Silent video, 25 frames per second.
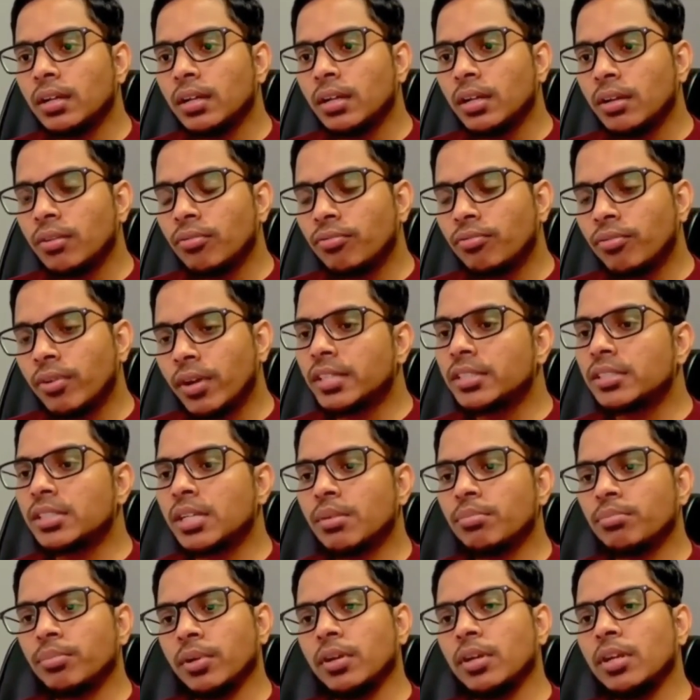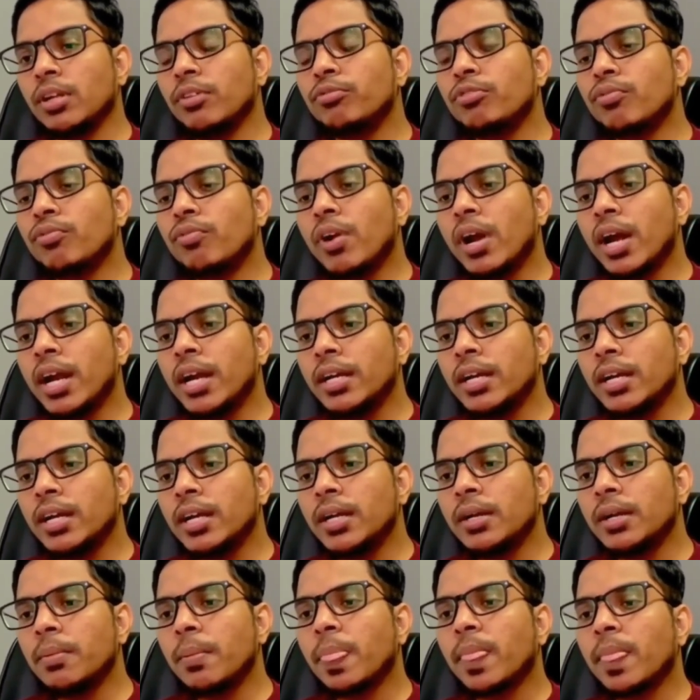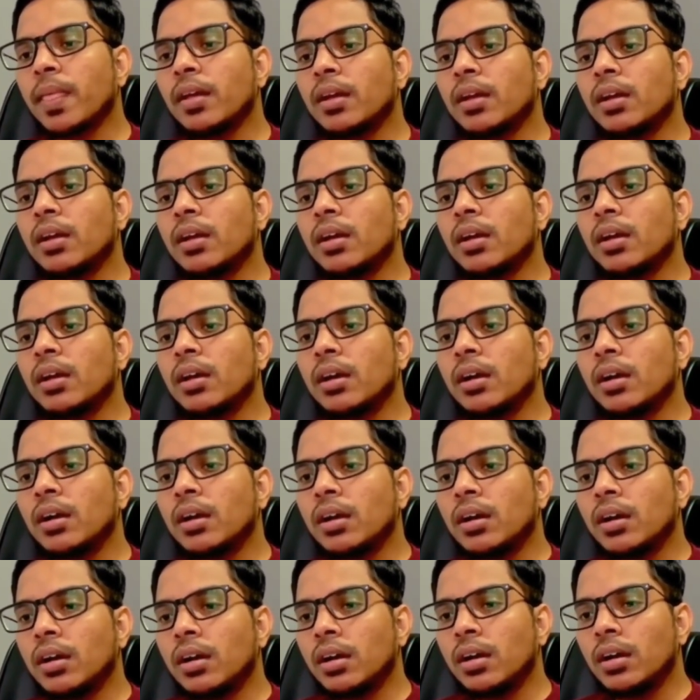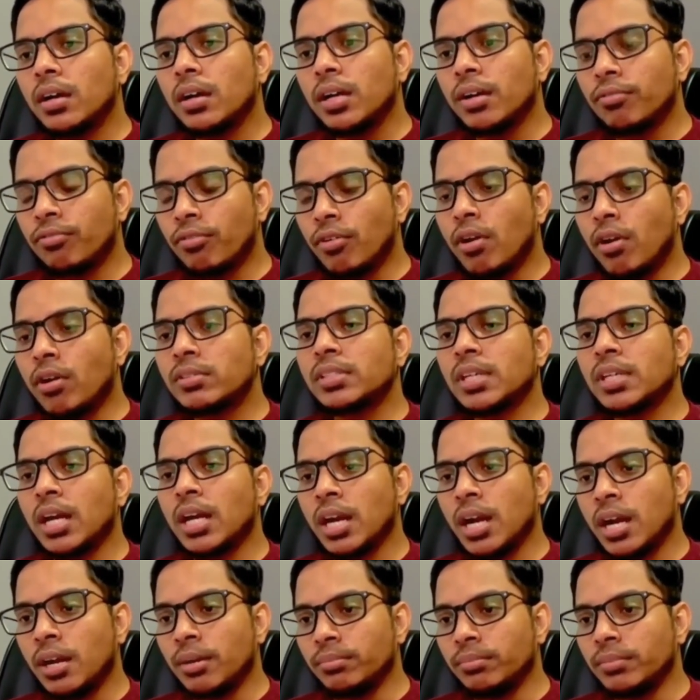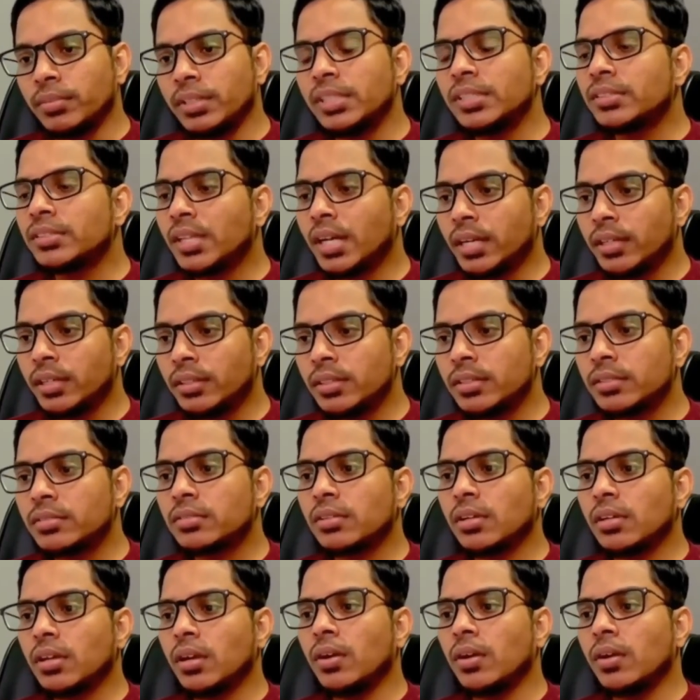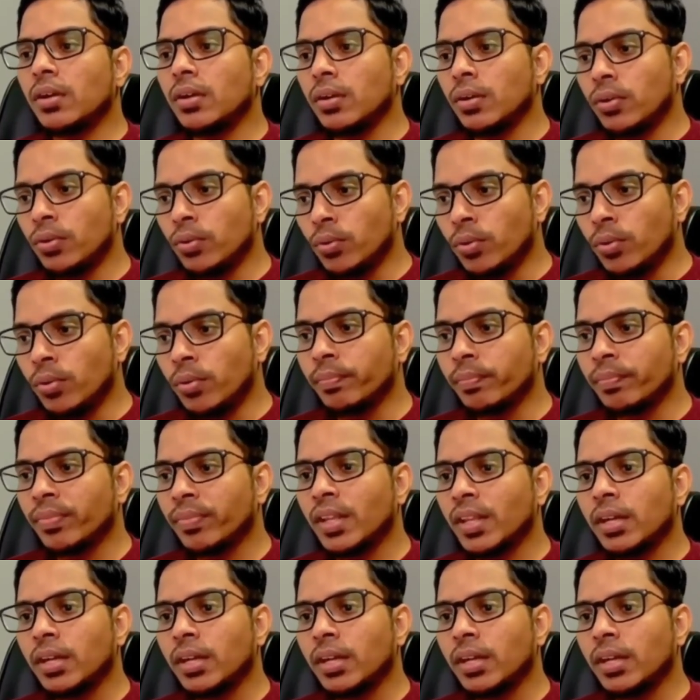for example, if you find a false alarm inside this room,